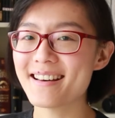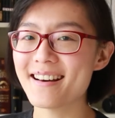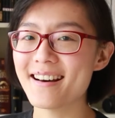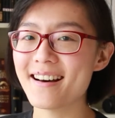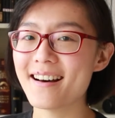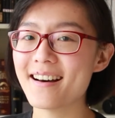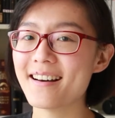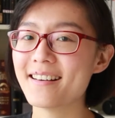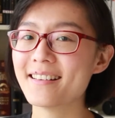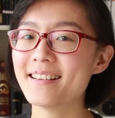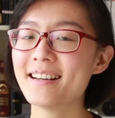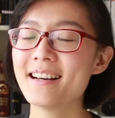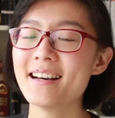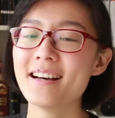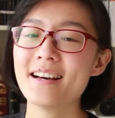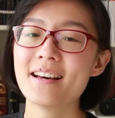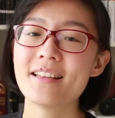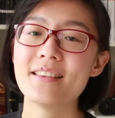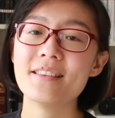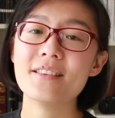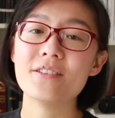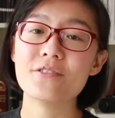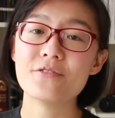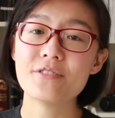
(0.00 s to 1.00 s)
on
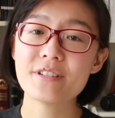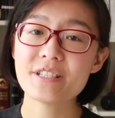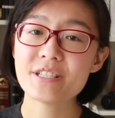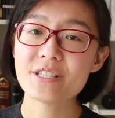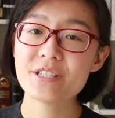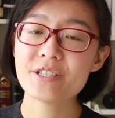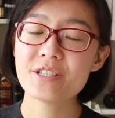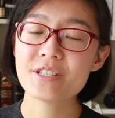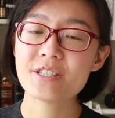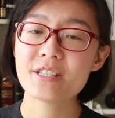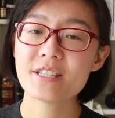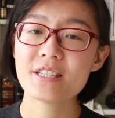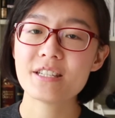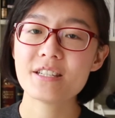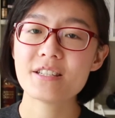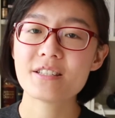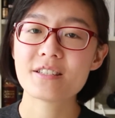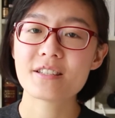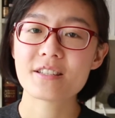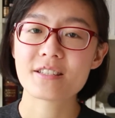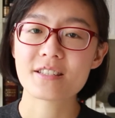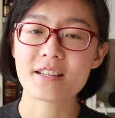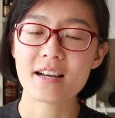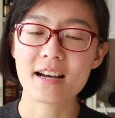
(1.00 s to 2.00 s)
the Regency
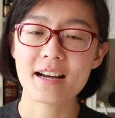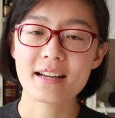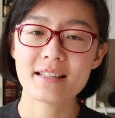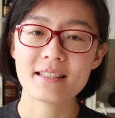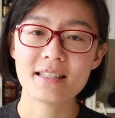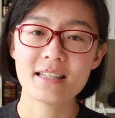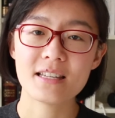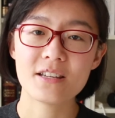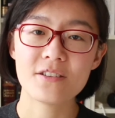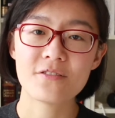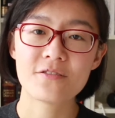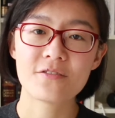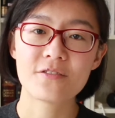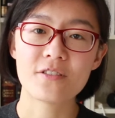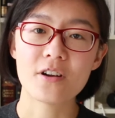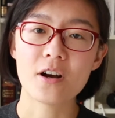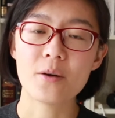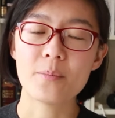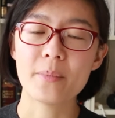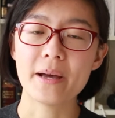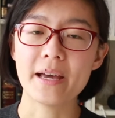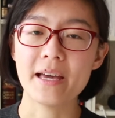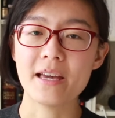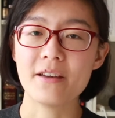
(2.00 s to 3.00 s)
society
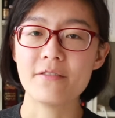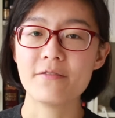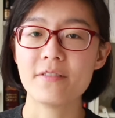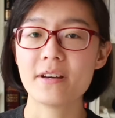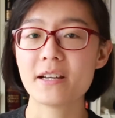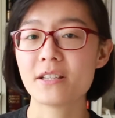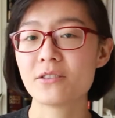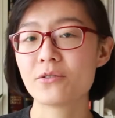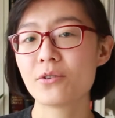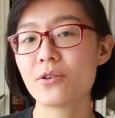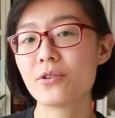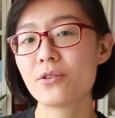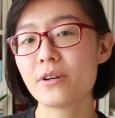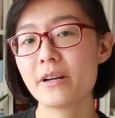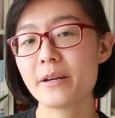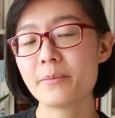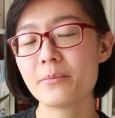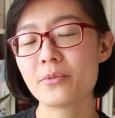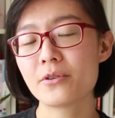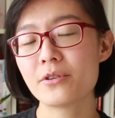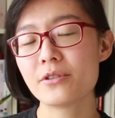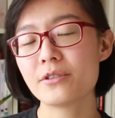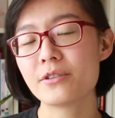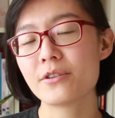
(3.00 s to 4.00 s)
from a Victorian
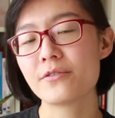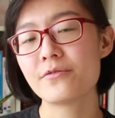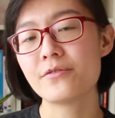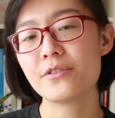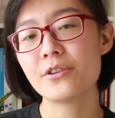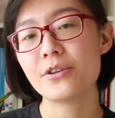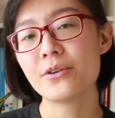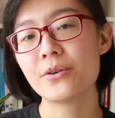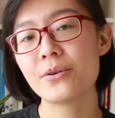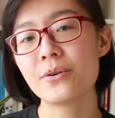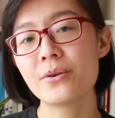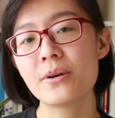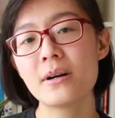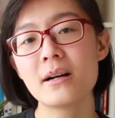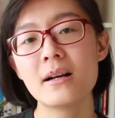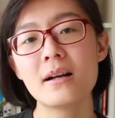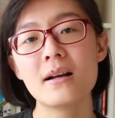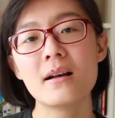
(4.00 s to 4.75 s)
point of view,